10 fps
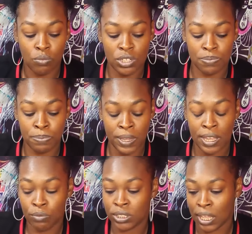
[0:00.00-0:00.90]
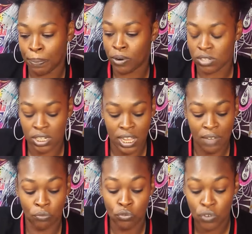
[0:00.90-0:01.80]
was being with that person to
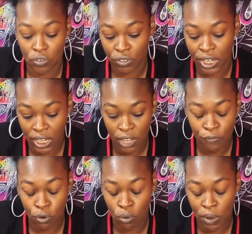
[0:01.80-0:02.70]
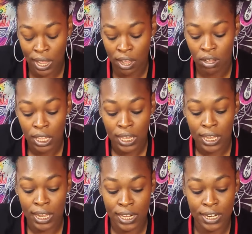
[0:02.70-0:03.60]
have a roof over their head for a while,
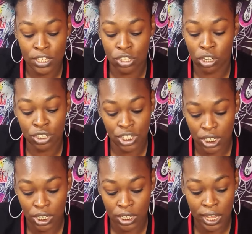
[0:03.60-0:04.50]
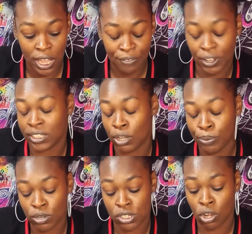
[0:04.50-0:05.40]
and they start cheating. They, I feel like
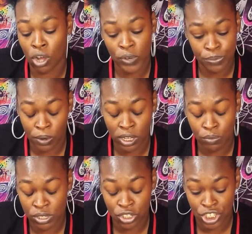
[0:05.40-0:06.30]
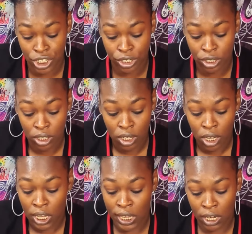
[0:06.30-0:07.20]
that person always probably was a cheater.
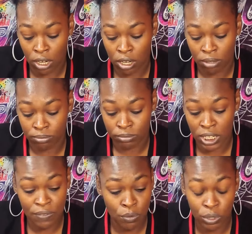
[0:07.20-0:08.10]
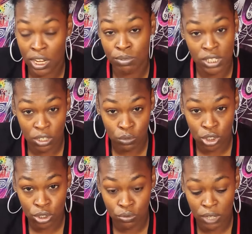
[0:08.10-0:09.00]
And um, even when they was dealing
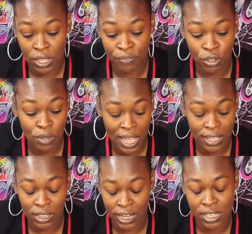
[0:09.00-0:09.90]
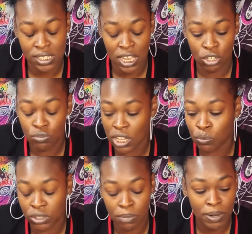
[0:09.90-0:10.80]
with you, if, if, you had, like I said, you
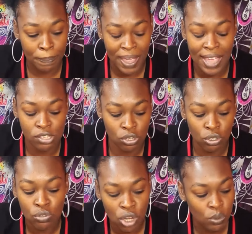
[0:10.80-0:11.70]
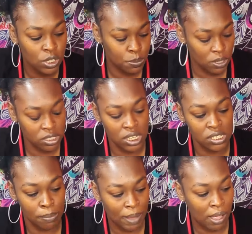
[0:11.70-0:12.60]
dealt with them in the past, so you know what this person
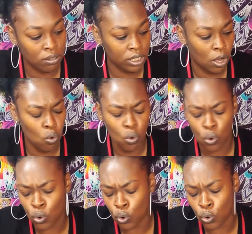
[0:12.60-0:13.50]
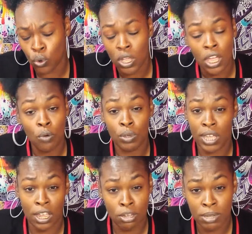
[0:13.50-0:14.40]
is about, Leo. Ooh, we
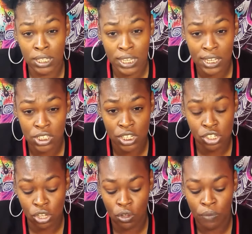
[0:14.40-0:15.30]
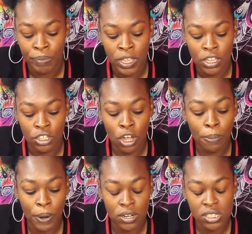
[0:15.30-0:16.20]
got humiliation. So
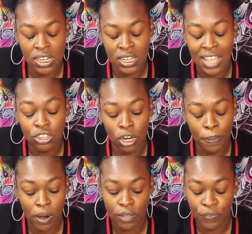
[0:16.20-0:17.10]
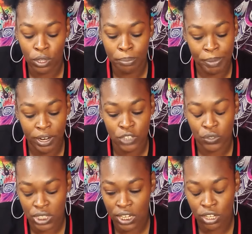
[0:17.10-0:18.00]
your person, that third party feel
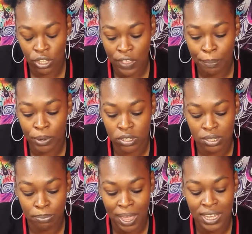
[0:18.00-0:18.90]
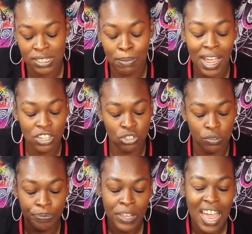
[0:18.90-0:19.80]
embarrassed for taking you that person back. Because mind
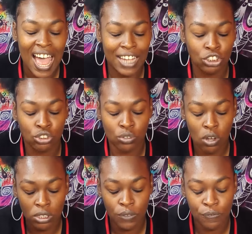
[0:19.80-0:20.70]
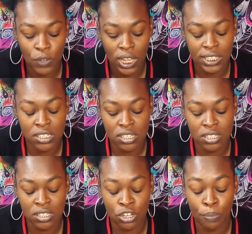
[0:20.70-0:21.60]
you, I strongly feel like this
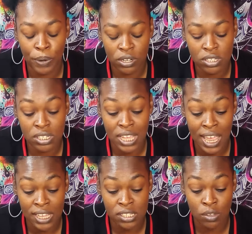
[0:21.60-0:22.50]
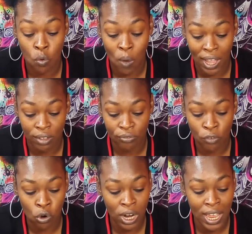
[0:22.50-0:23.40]
is your person's ex-wife
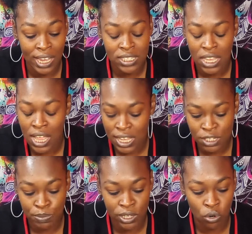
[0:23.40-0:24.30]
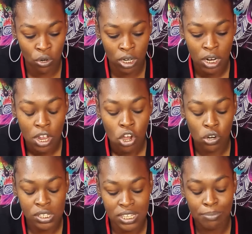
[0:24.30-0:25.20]
or ex-husband or,
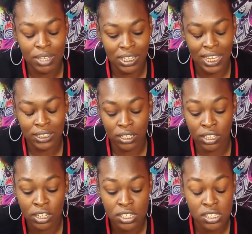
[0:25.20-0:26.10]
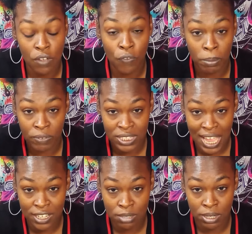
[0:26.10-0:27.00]
or something like that. There is some form of
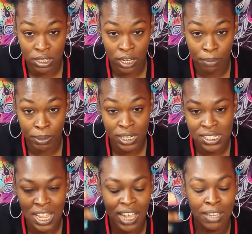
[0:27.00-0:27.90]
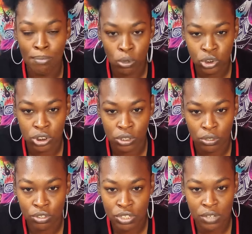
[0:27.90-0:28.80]
attachment there, but it's not
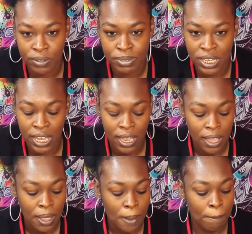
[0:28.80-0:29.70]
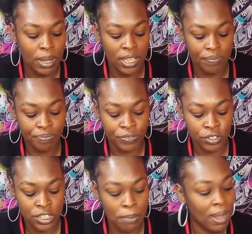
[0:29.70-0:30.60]
emotional. You see what I'm saying? But
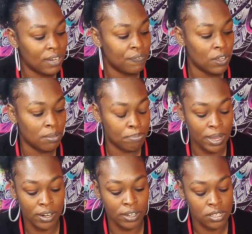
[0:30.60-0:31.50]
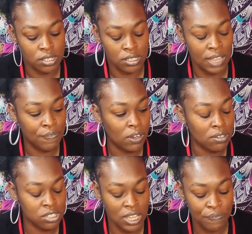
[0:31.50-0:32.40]
somebody feel embarrassed. They
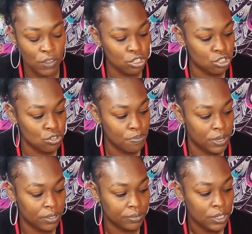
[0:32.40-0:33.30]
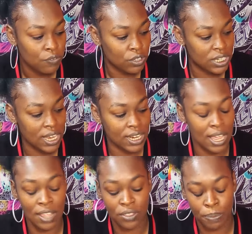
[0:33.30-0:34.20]
feel, they feel stupid for taking
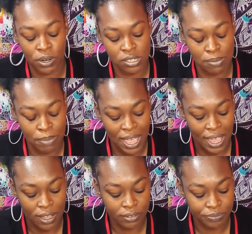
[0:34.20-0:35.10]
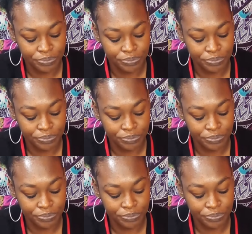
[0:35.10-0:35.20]
that other person back.